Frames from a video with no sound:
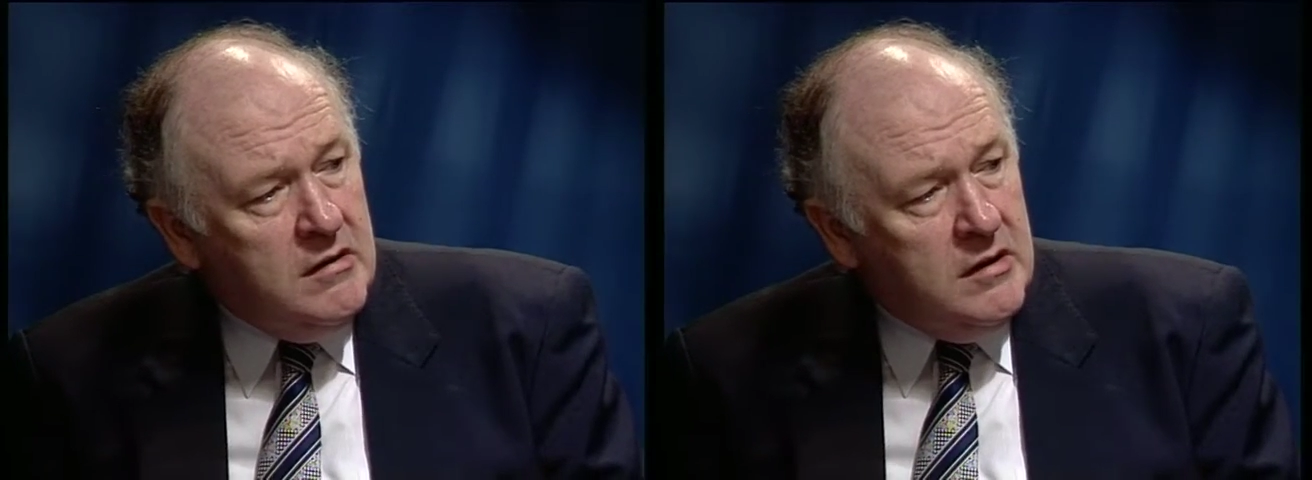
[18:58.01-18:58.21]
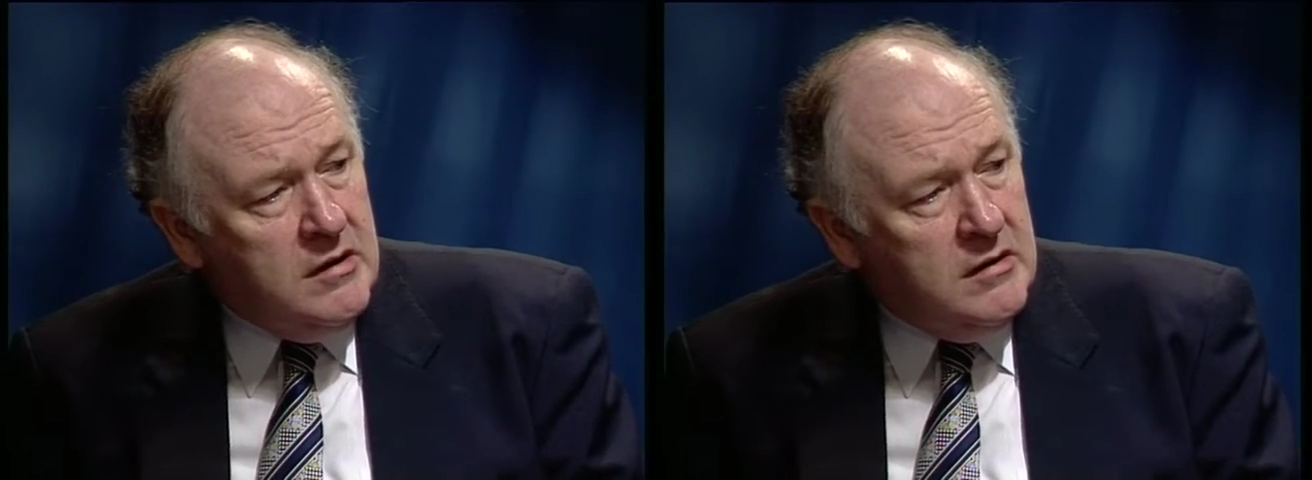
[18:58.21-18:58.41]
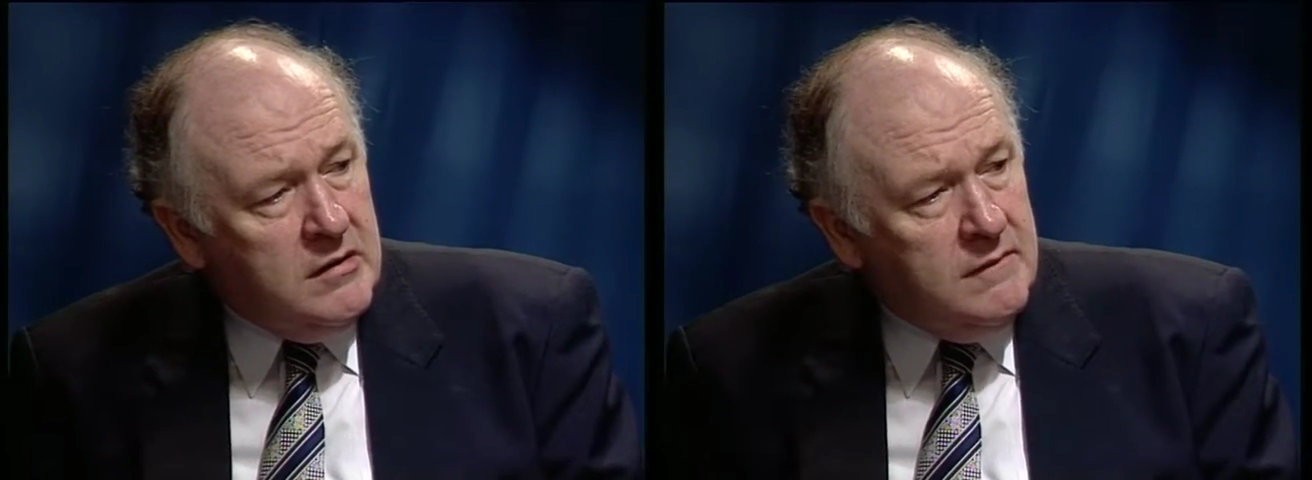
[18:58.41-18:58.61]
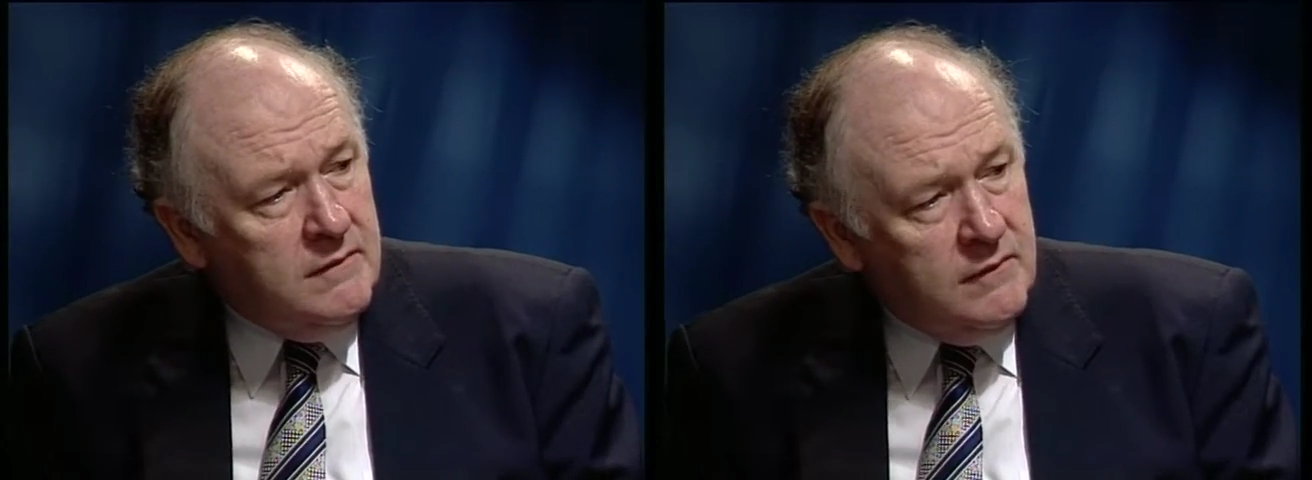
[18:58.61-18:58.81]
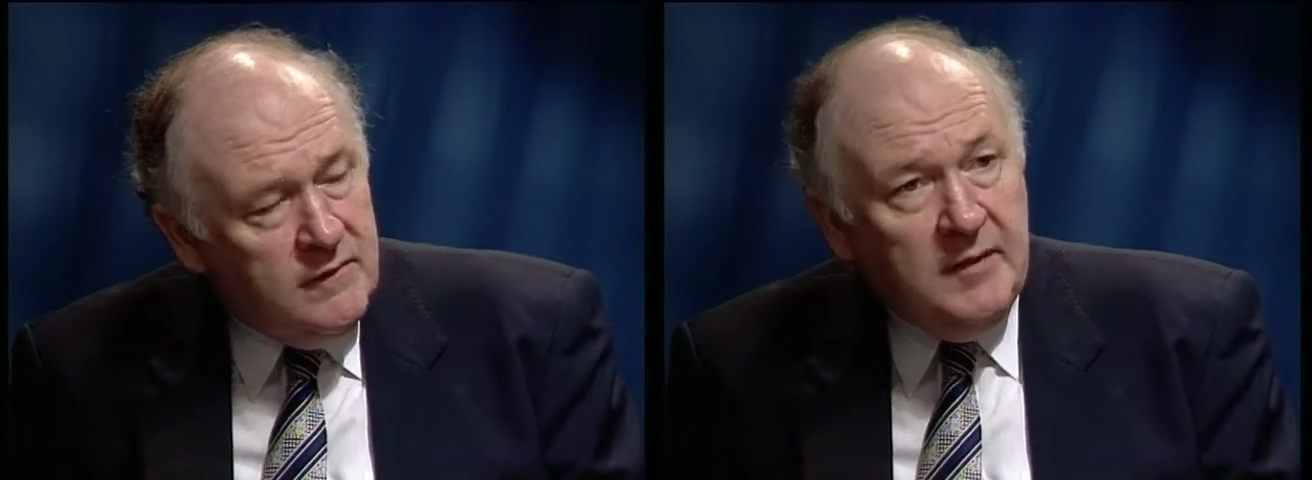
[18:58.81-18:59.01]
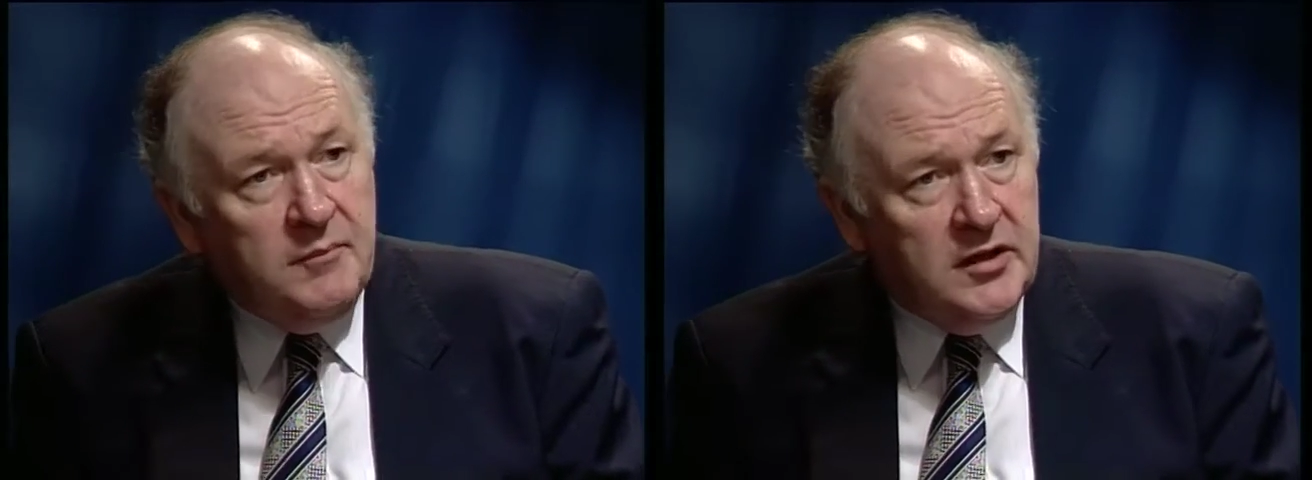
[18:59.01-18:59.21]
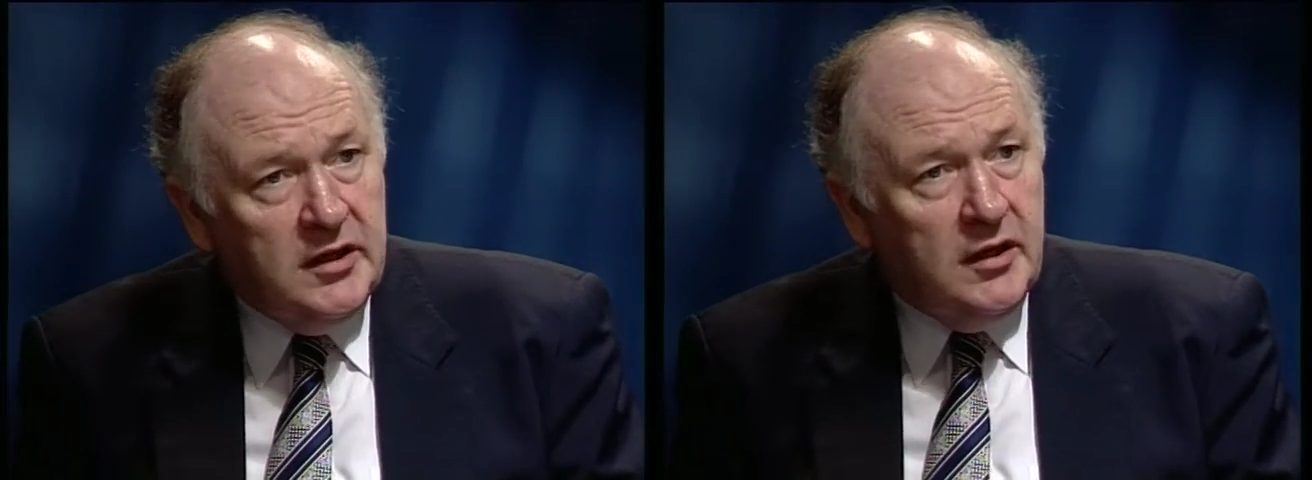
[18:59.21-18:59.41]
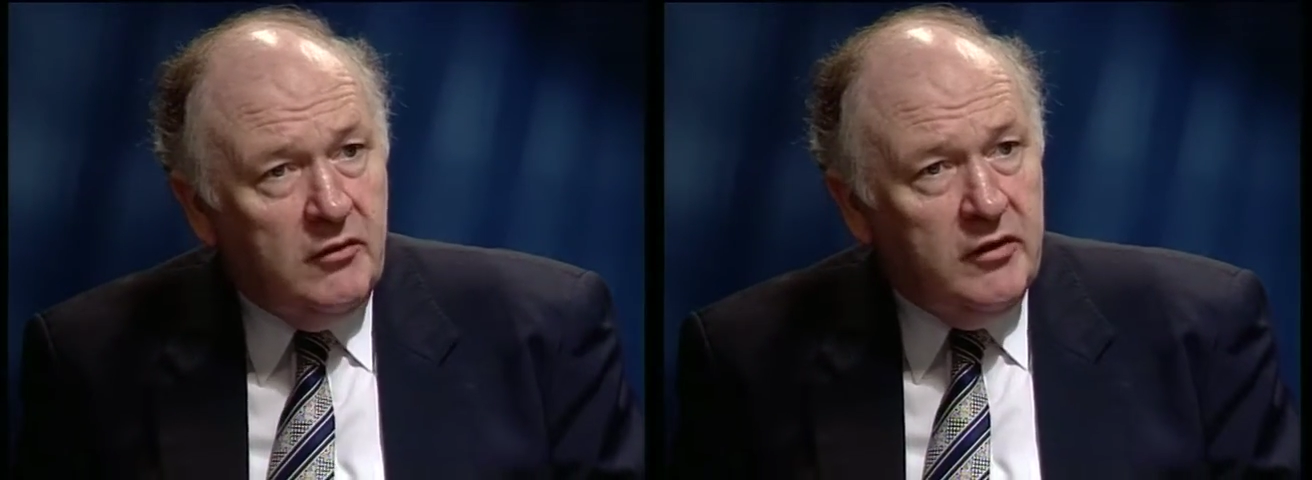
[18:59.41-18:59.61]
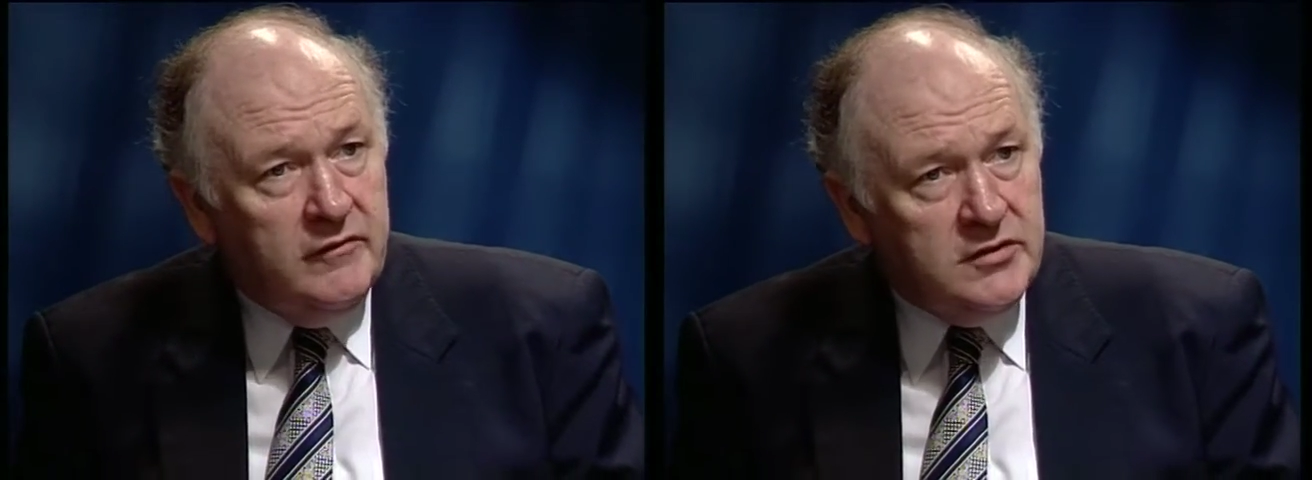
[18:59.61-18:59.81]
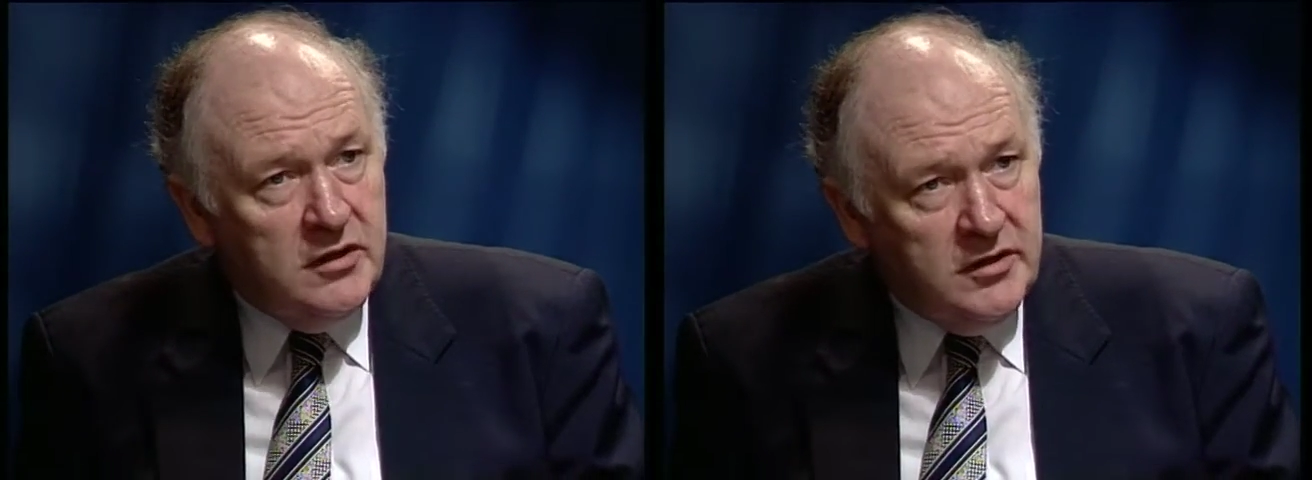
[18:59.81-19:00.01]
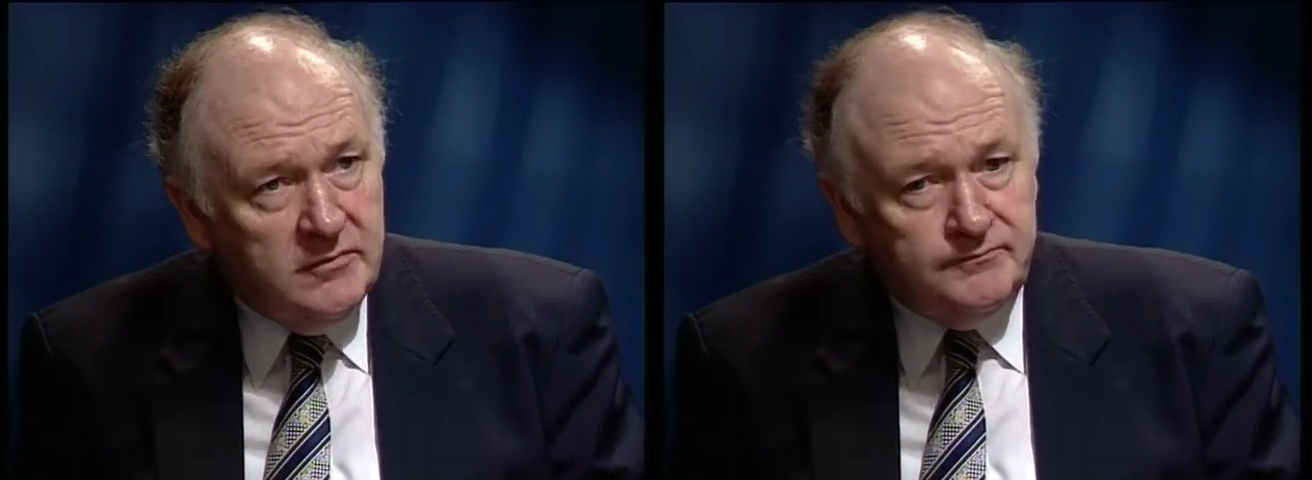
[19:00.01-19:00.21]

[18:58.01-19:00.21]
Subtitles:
that particular oversight.